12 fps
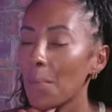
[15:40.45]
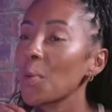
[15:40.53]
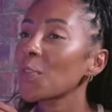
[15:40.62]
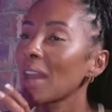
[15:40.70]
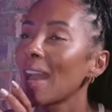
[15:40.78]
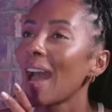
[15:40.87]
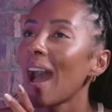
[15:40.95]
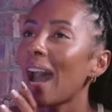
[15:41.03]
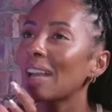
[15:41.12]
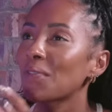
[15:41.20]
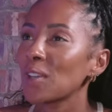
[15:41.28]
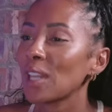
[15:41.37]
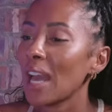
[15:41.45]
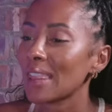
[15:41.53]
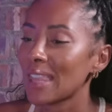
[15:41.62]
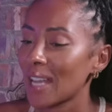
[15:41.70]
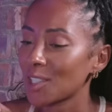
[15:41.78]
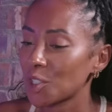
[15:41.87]
But I feel like
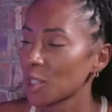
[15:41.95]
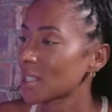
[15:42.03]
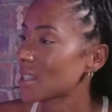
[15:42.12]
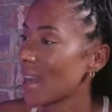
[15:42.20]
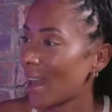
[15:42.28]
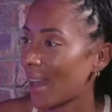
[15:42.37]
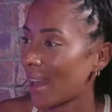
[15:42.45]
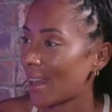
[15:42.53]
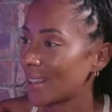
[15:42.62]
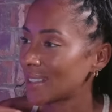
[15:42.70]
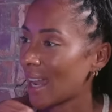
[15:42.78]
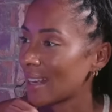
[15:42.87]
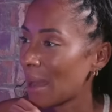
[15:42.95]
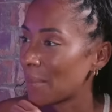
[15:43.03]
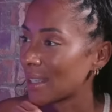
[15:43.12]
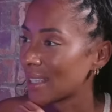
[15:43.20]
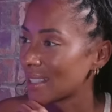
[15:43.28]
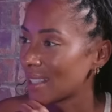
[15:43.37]
that's just their
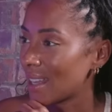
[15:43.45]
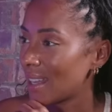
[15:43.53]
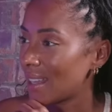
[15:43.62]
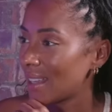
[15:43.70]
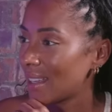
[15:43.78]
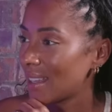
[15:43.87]
dynamic, isn't it?